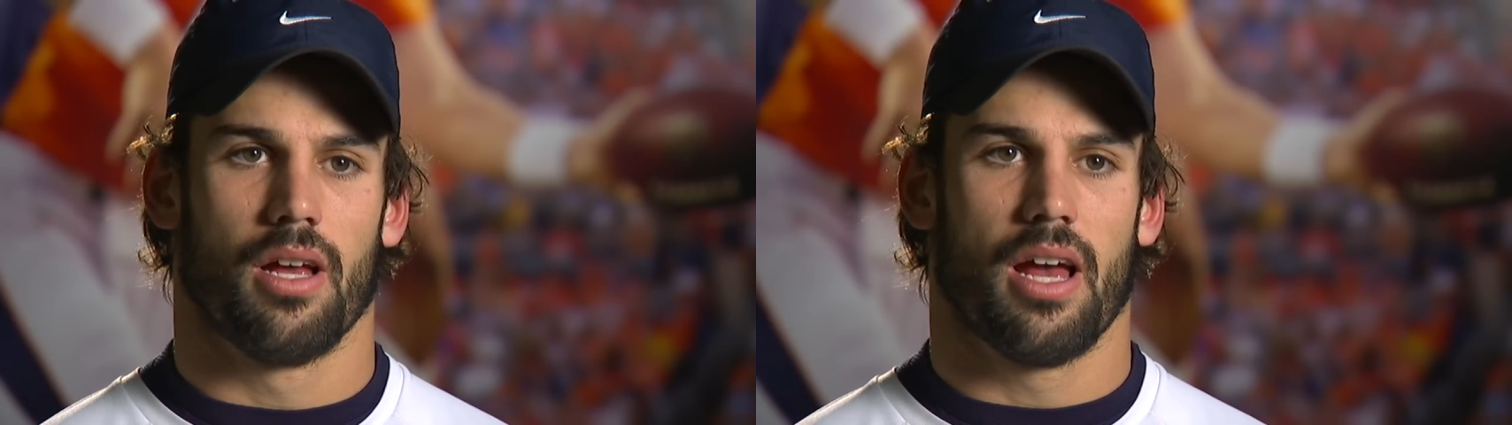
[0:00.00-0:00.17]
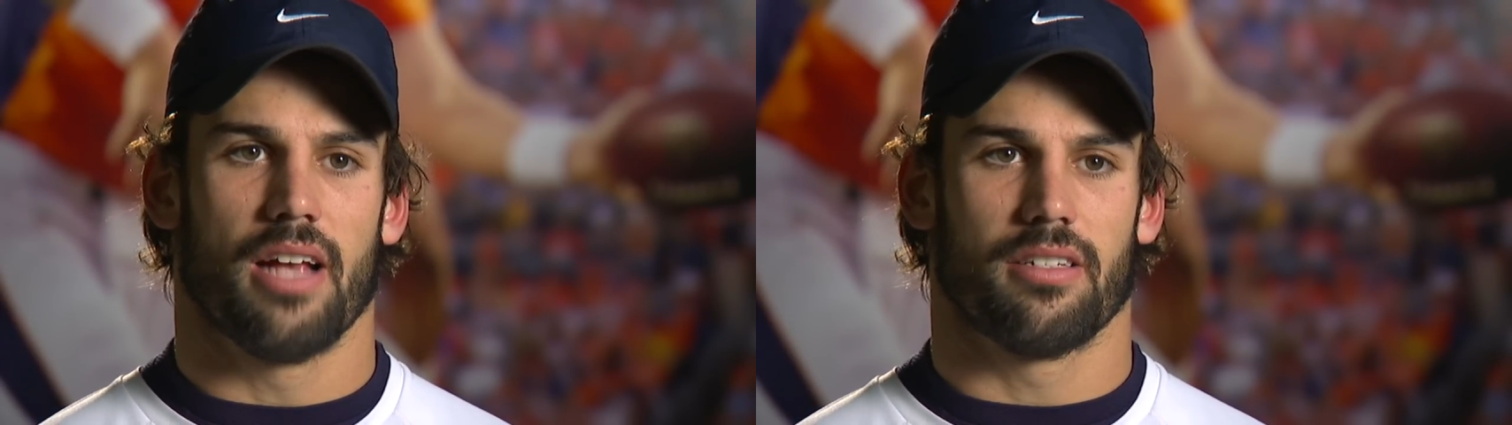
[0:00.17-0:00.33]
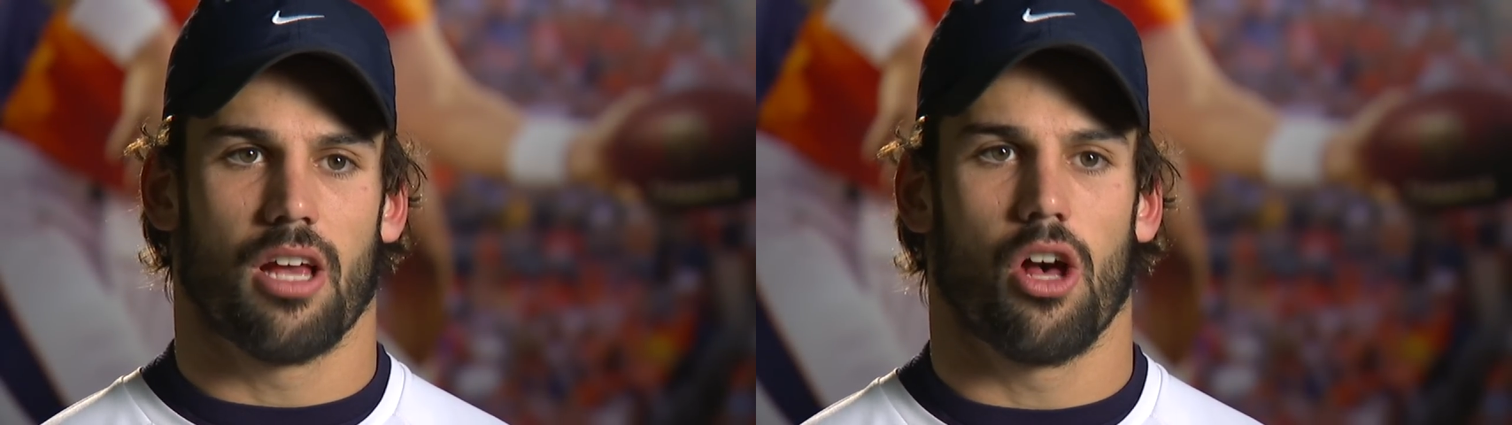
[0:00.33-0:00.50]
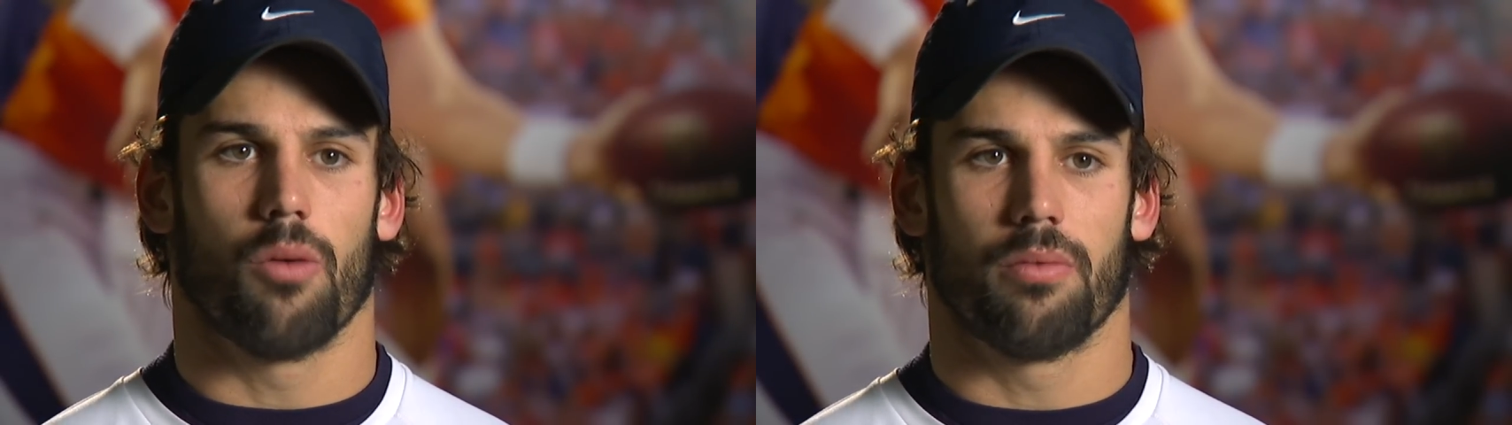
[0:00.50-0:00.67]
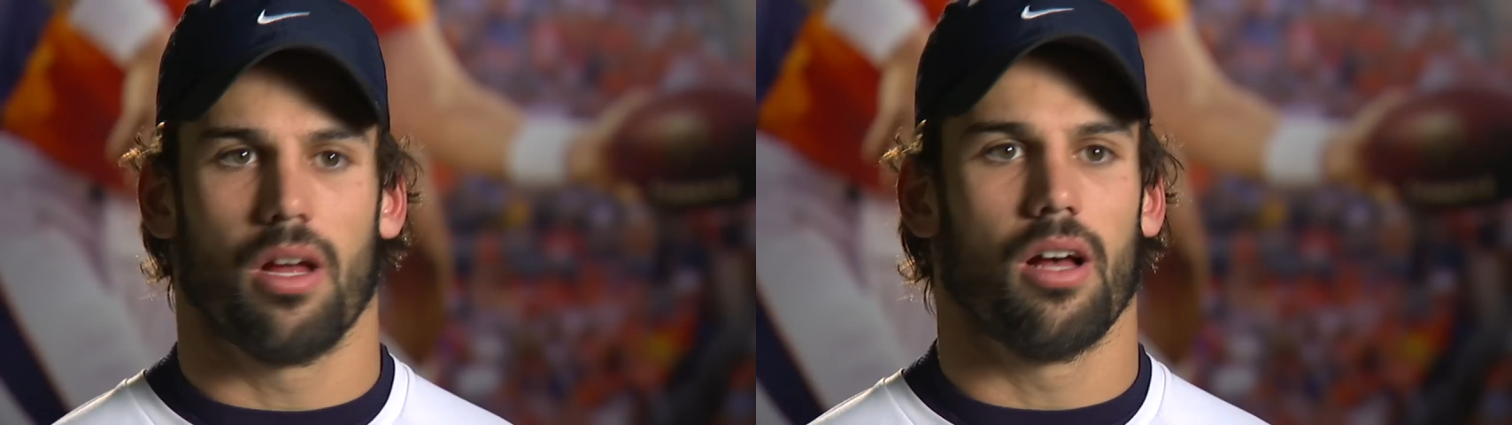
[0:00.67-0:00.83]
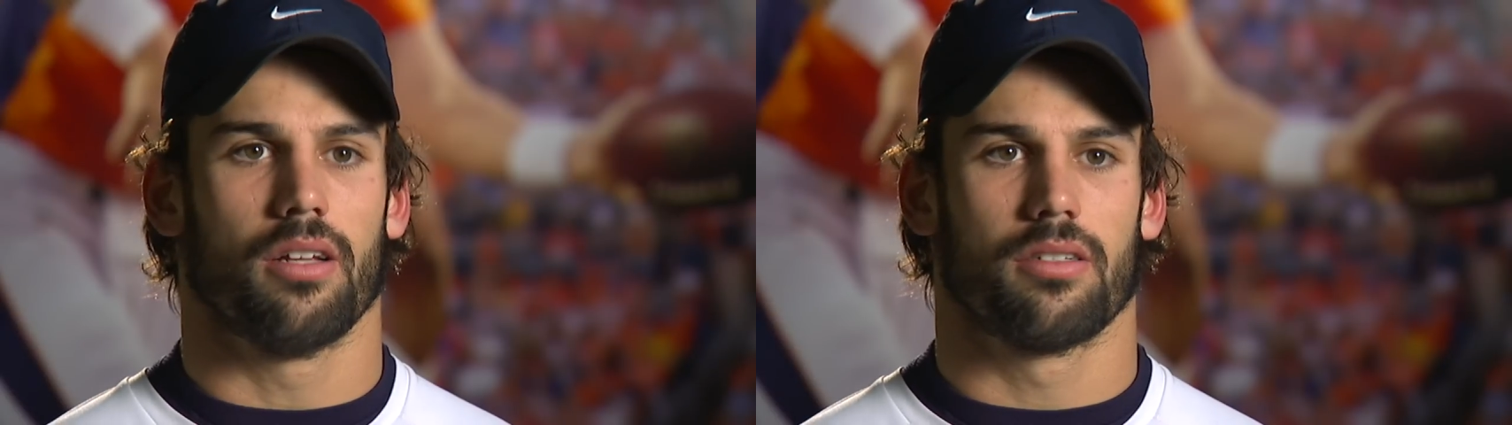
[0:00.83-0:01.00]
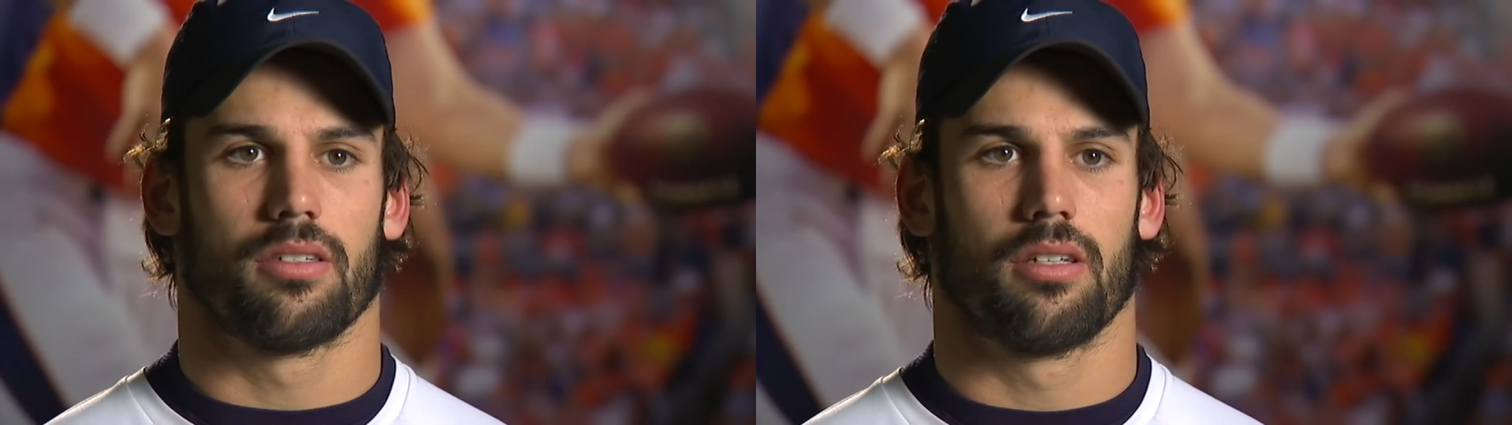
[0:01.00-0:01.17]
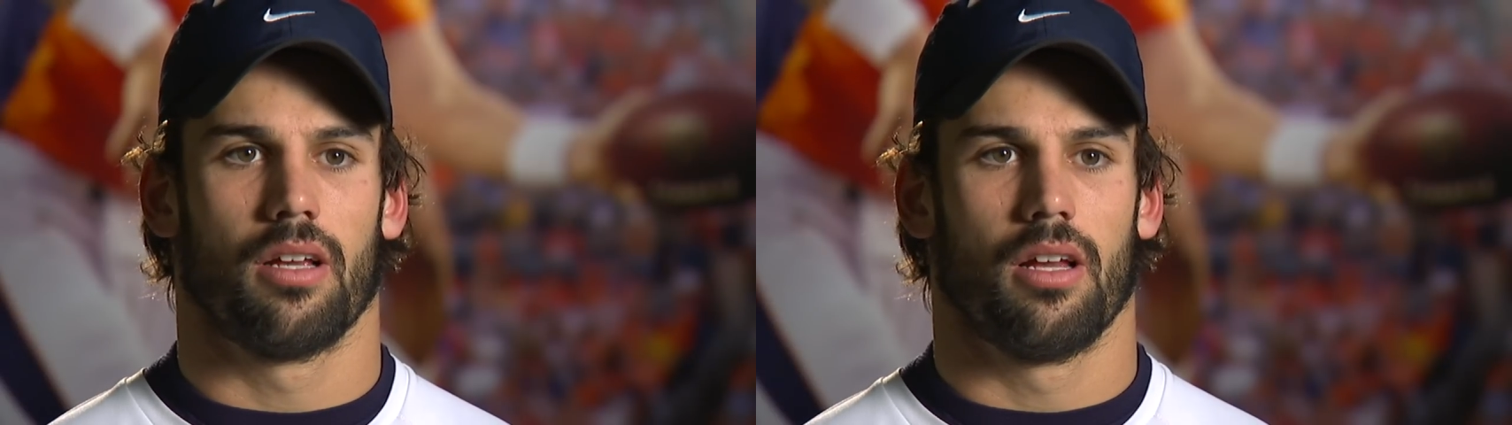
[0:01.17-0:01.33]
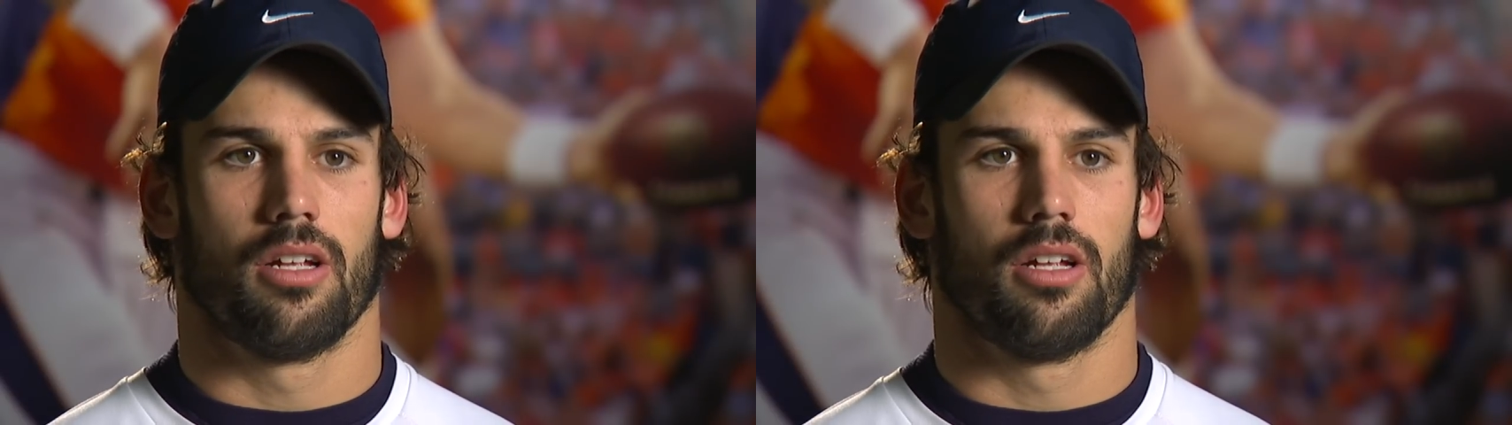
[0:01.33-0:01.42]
has helped us